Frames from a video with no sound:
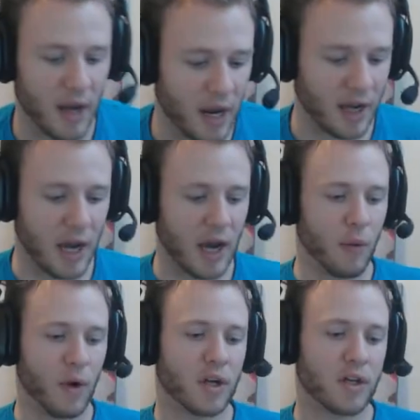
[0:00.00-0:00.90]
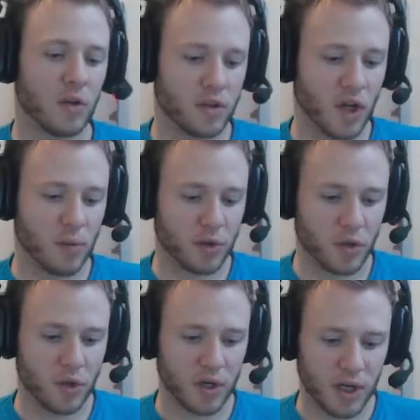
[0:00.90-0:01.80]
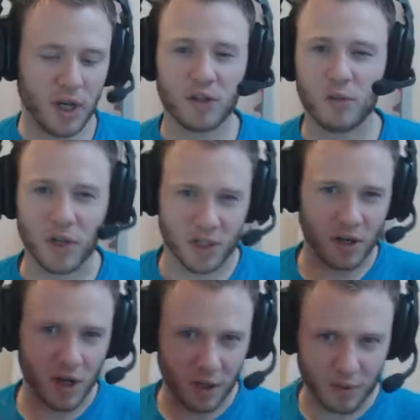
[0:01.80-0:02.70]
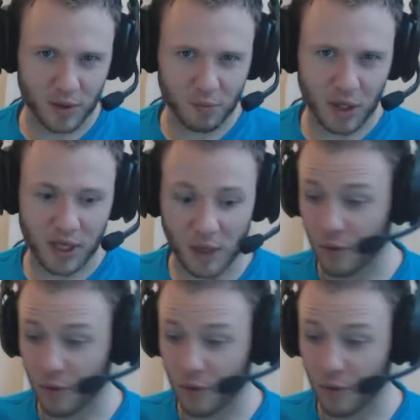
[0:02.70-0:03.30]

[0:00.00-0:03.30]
and I wanted to use this opportunity not so much to talk about the blanket,